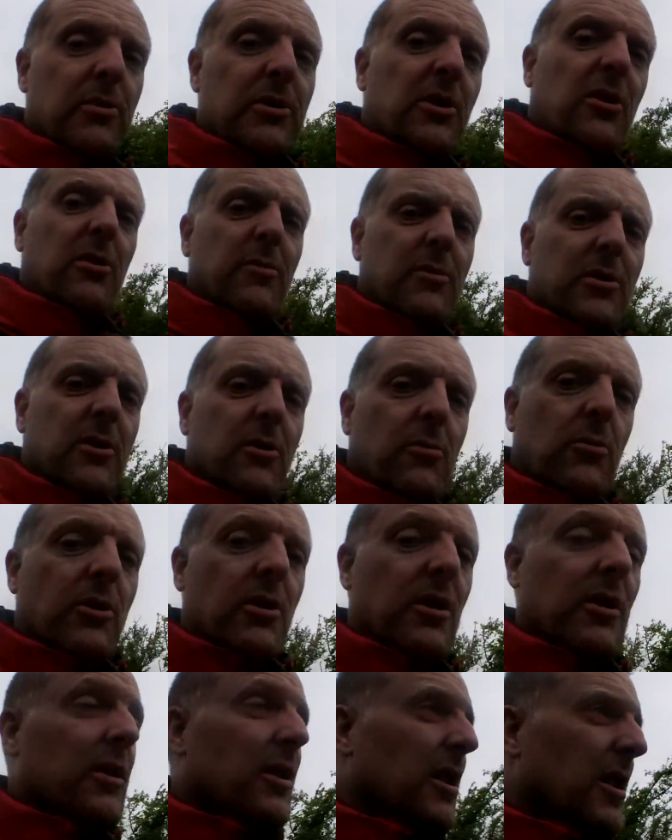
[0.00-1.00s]
when I was at
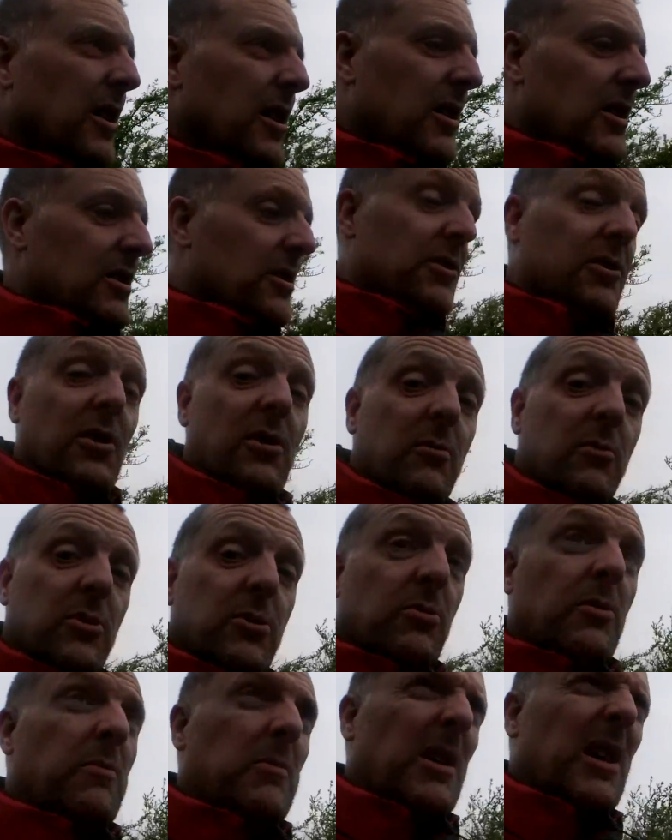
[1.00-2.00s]
work, Tarn
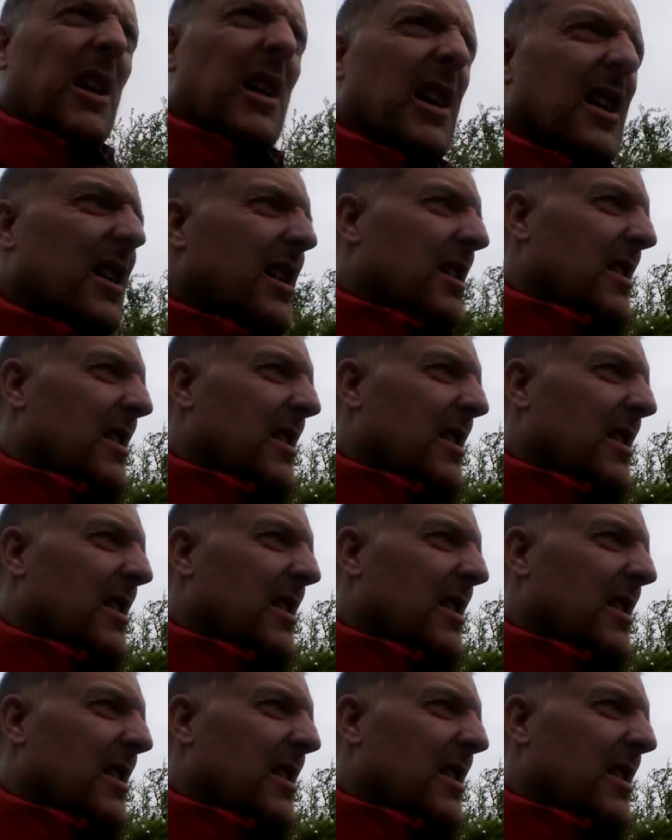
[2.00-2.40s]
was with me.